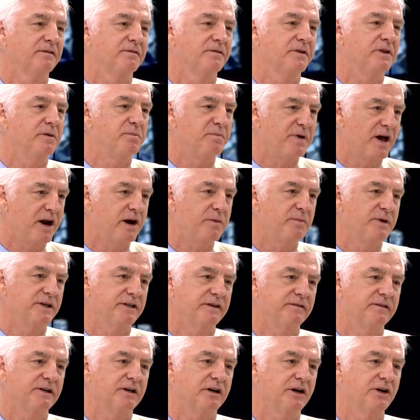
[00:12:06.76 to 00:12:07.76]
for the
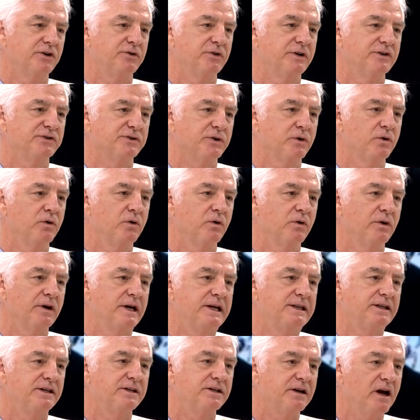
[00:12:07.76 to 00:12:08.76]
betterment of the country as a whole.
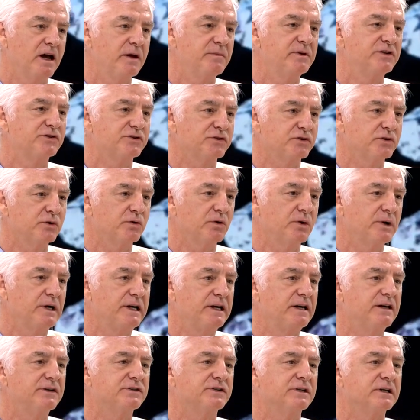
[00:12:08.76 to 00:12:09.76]
And the diamond
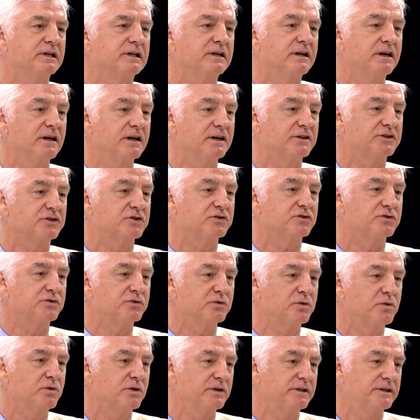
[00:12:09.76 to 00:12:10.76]
story is an
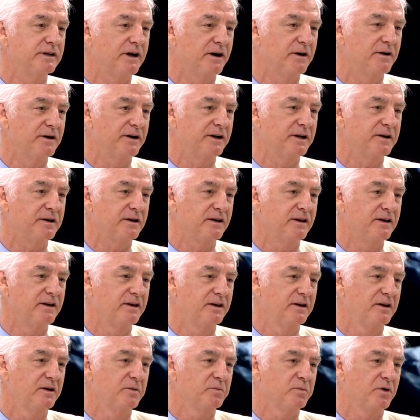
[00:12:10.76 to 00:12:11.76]
extraordinarily
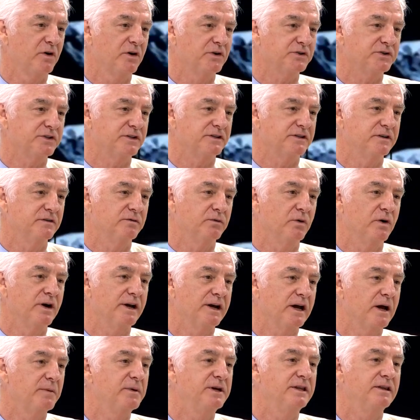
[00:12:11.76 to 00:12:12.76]
positive
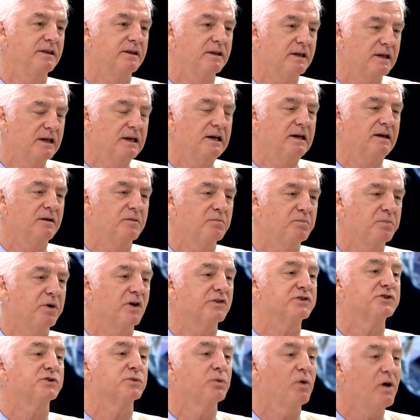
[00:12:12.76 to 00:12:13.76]
one. I mean,
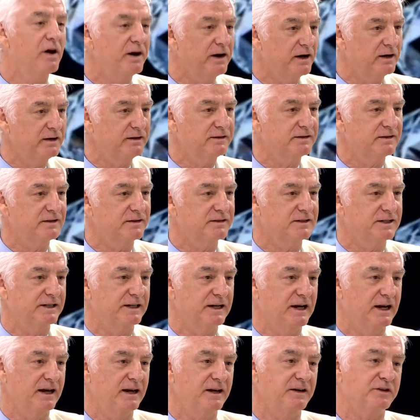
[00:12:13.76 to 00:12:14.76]
Botswana
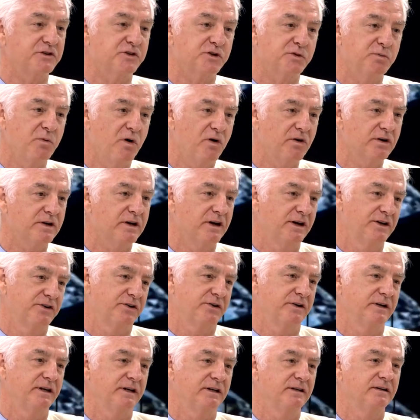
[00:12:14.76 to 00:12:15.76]
today, a small
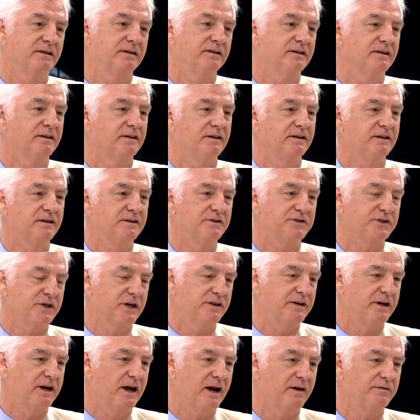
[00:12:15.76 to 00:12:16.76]
country in
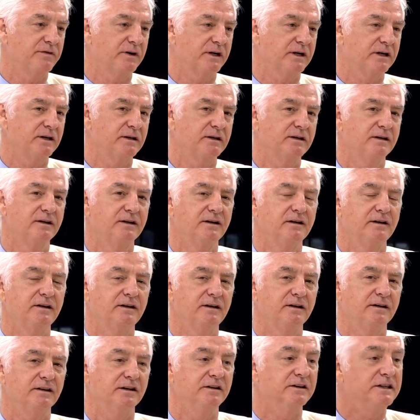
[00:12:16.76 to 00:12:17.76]
Southern Africa,
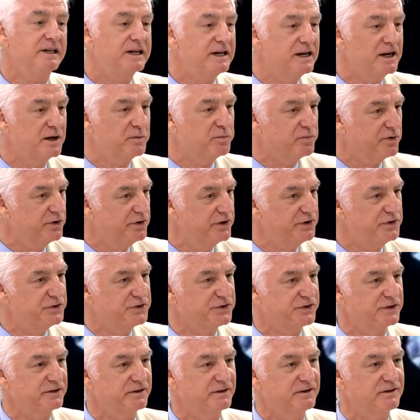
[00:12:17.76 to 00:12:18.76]
the leading
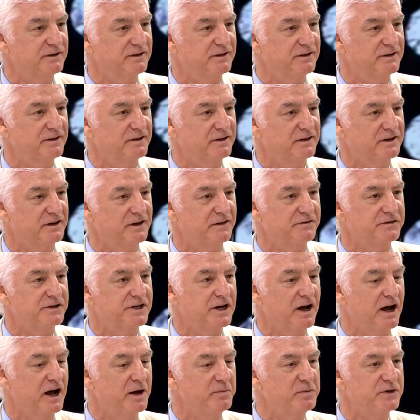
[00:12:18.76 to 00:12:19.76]
producer of
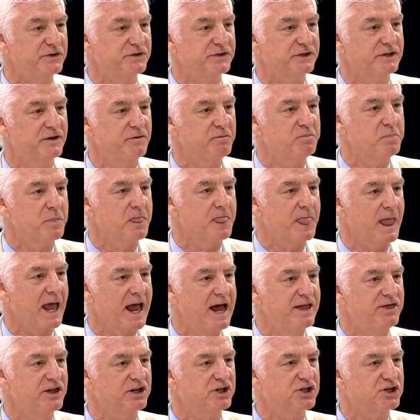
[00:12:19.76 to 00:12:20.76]
diamonds.
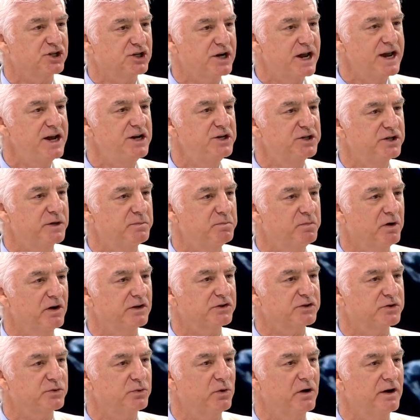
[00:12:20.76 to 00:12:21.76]
And the change in
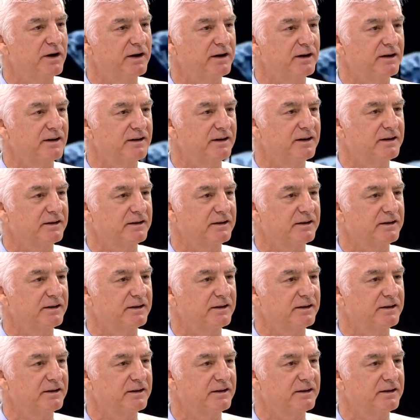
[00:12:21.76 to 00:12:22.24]
Botswana